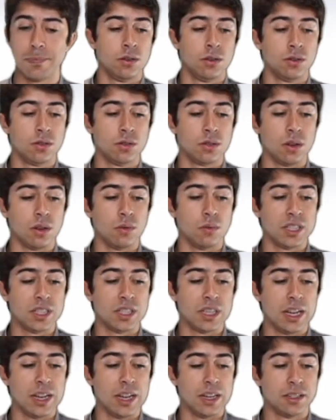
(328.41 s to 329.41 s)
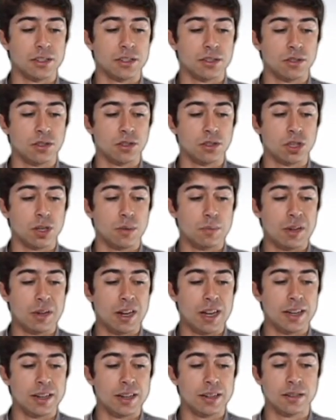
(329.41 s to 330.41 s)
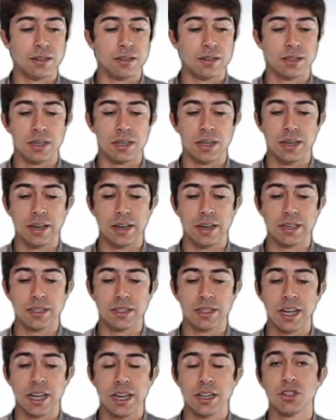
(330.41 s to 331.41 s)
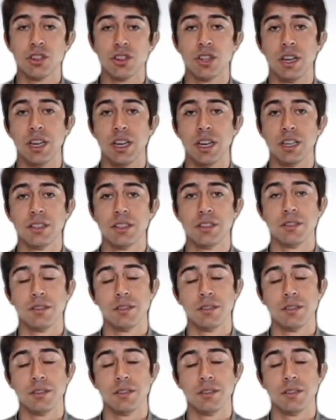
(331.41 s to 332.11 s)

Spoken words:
So we select top plane, select sketch, it